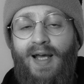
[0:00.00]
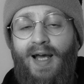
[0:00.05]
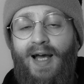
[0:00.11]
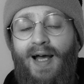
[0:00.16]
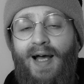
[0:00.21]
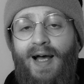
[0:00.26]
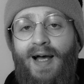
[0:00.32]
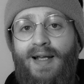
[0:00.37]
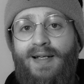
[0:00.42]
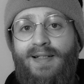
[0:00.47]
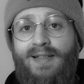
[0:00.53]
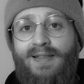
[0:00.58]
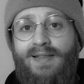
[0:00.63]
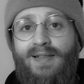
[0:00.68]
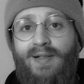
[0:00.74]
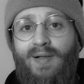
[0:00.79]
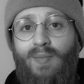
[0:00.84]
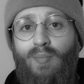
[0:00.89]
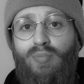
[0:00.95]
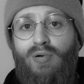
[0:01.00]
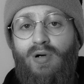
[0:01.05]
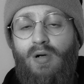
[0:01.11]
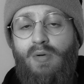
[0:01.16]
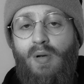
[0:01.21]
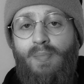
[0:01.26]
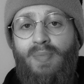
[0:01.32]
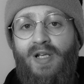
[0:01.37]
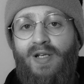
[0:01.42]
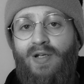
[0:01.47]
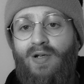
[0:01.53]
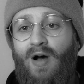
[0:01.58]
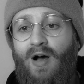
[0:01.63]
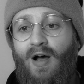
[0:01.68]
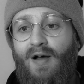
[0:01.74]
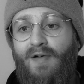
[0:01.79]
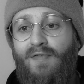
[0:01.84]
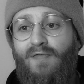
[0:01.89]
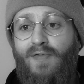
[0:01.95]
and probably
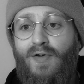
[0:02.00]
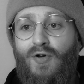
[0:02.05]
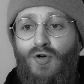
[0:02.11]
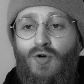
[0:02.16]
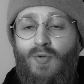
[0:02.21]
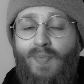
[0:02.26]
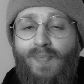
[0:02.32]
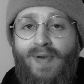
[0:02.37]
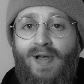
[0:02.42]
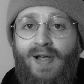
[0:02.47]
not a film